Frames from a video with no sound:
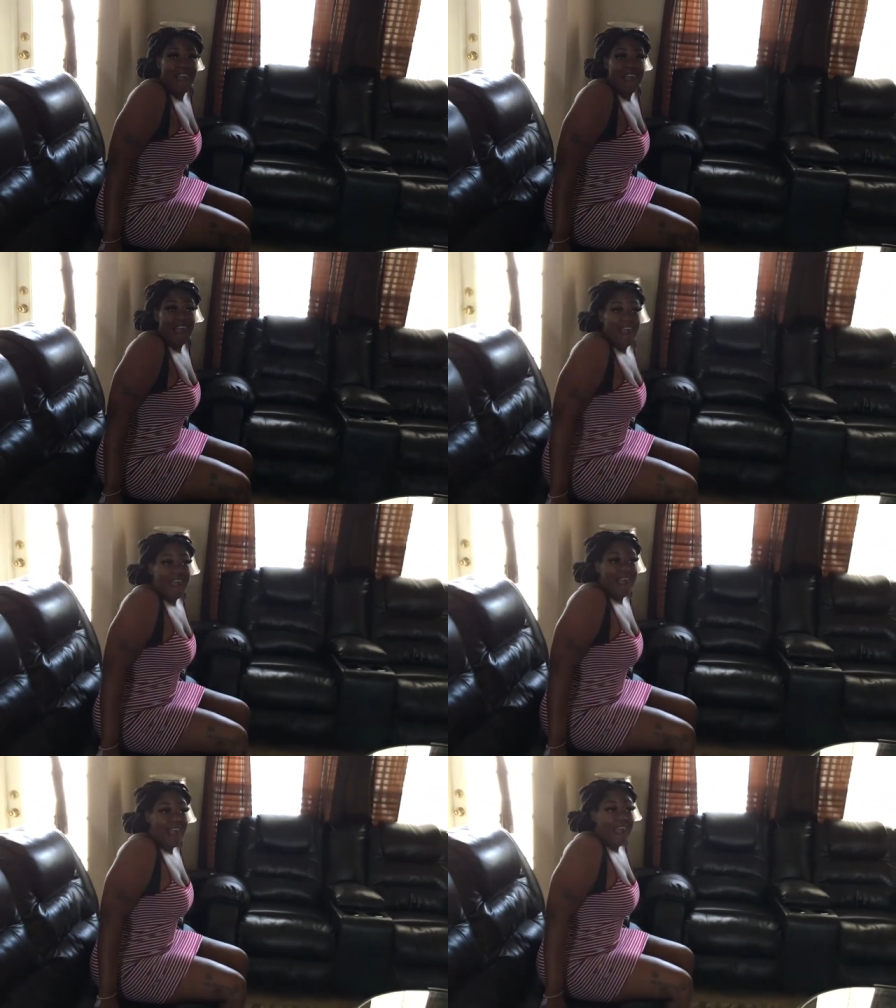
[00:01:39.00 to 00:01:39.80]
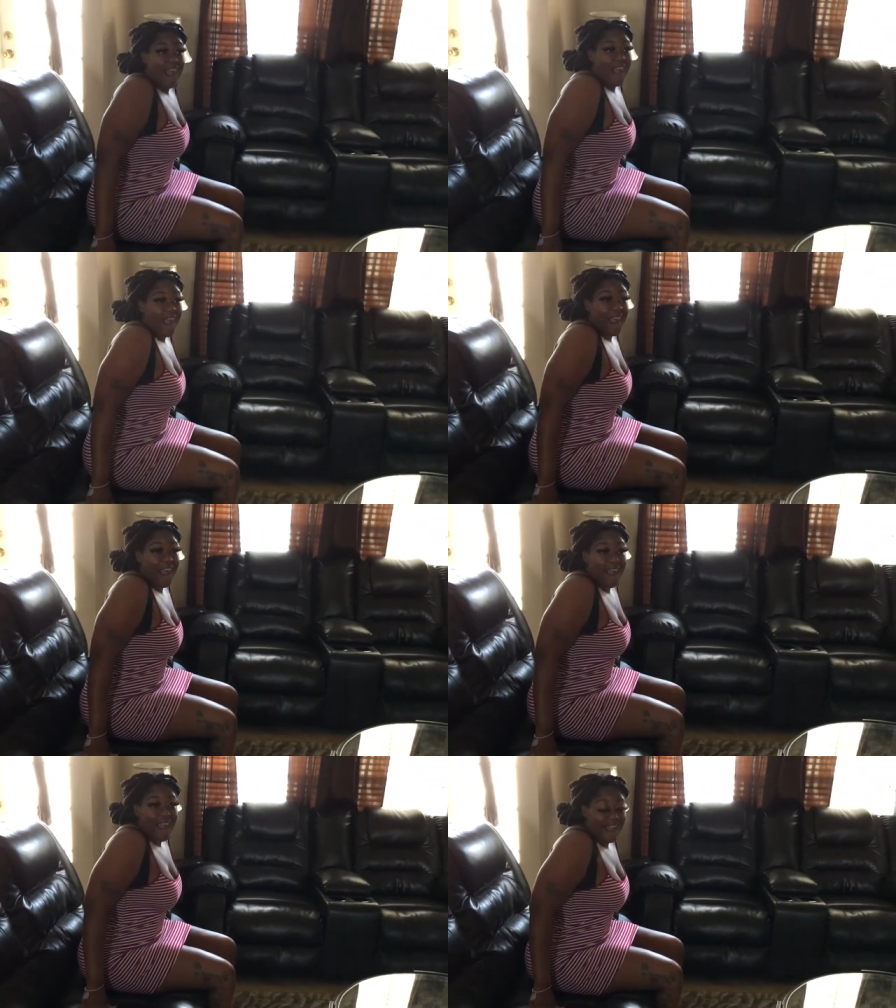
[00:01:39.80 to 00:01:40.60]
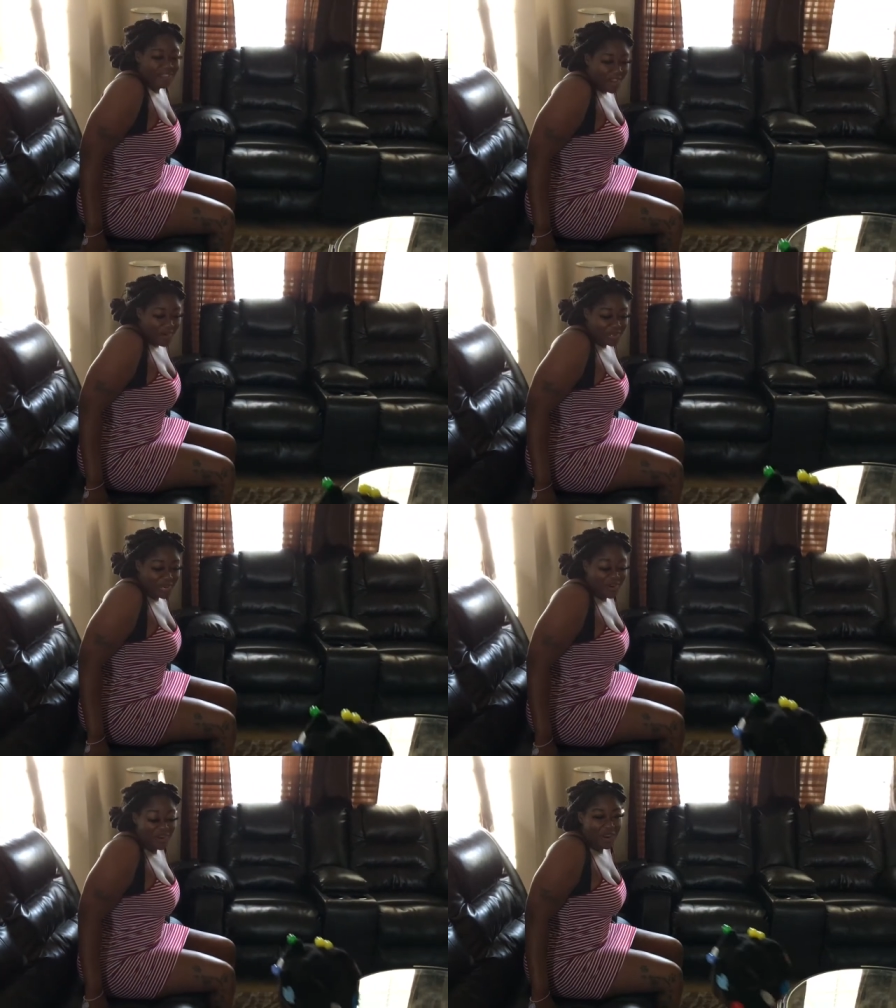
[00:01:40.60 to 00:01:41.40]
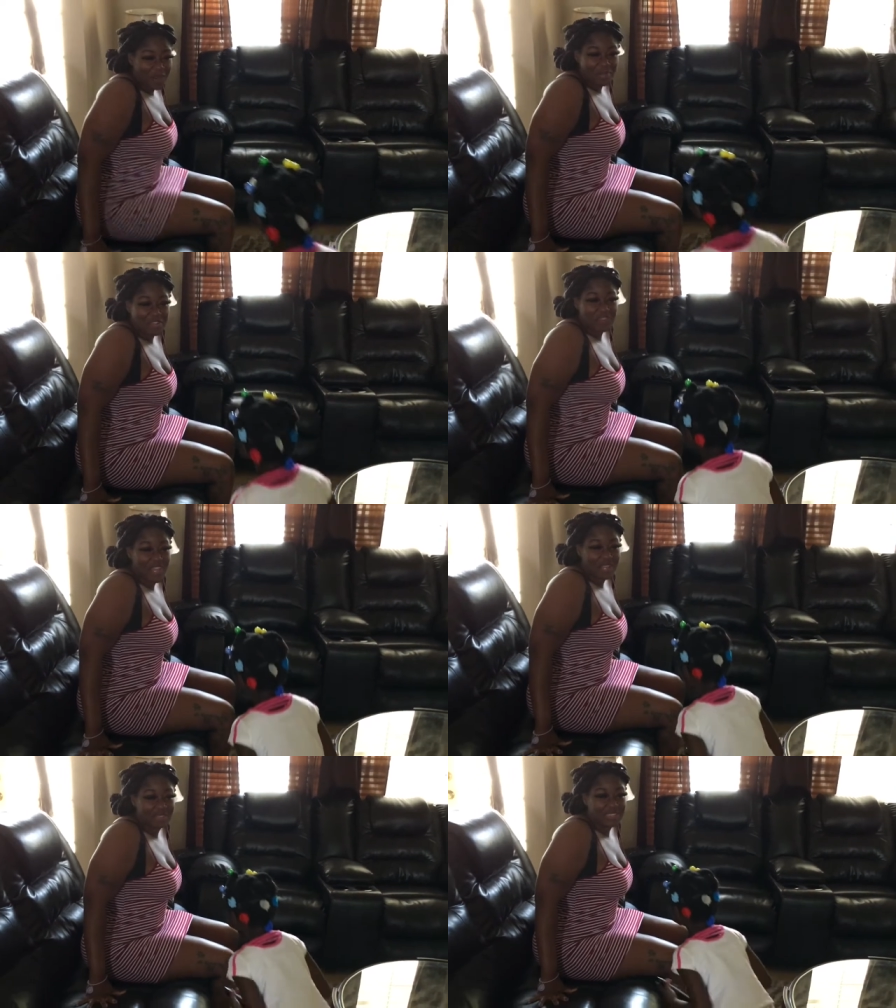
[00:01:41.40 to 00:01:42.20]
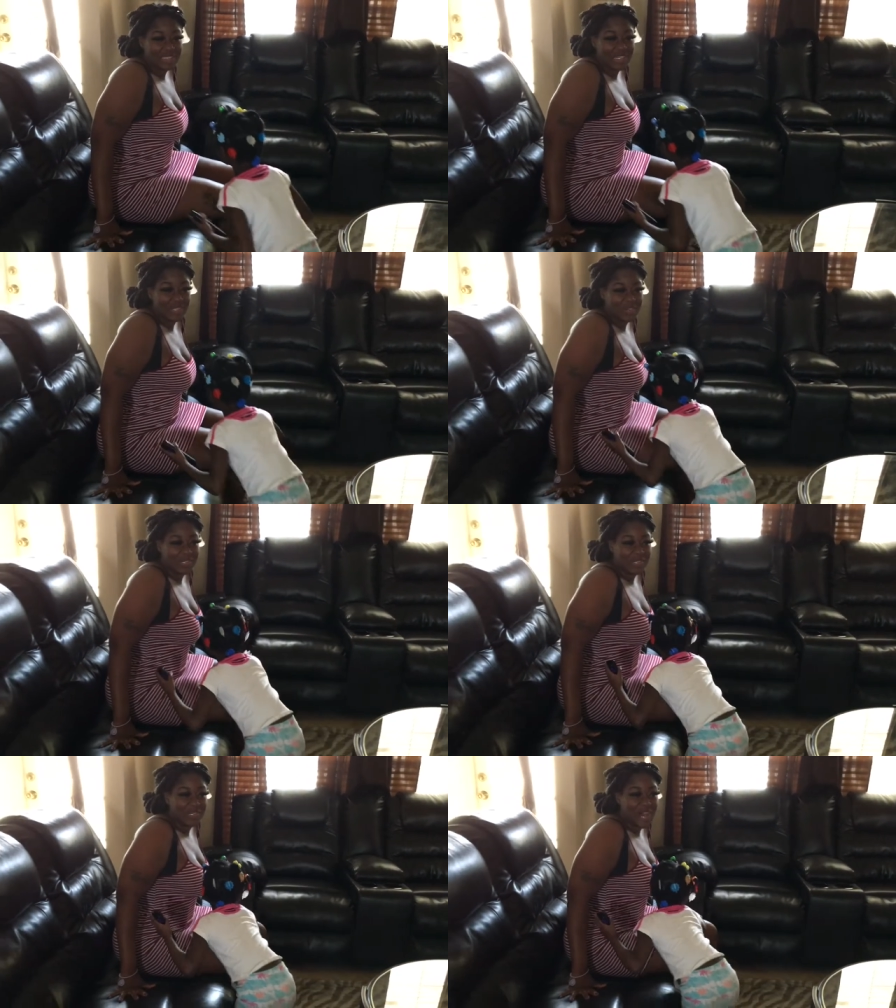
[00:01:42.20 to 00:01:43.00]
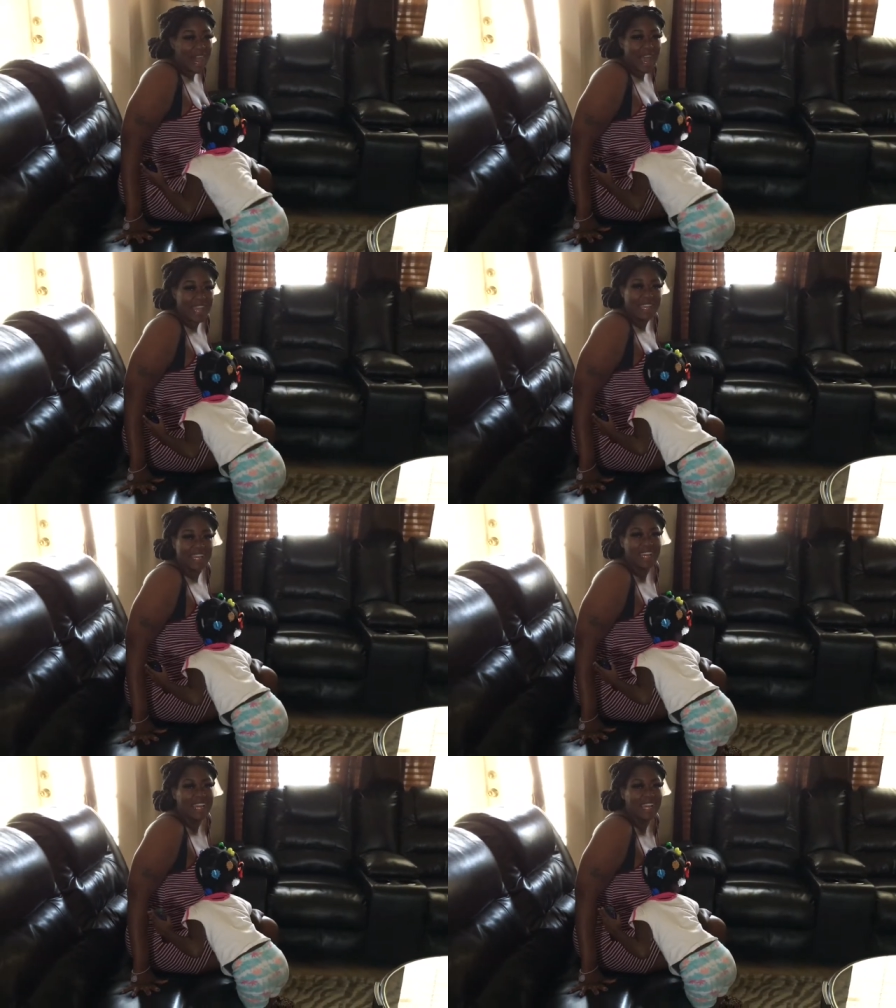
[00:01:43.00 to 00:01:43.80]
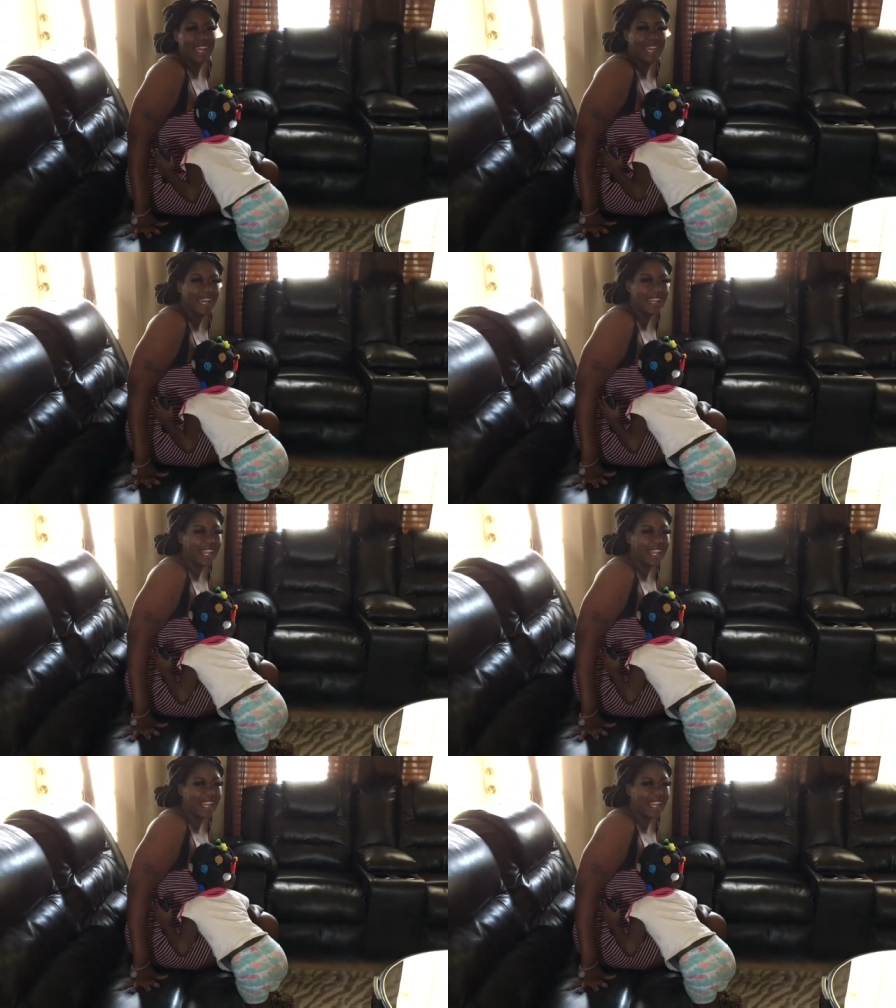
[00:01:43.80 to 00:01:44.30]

Does it hurt? No, it don't hurt, but it feel like I'm sitting on a knot.